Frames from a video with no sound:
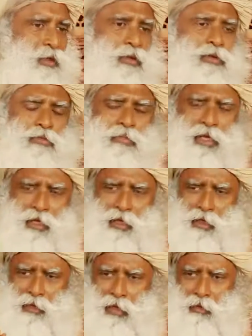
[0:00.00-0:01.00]
You're
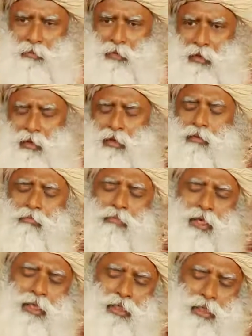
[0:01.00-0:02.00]
making it up.
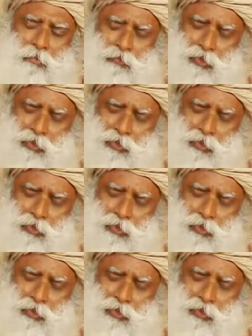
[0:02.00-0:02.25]
Make it up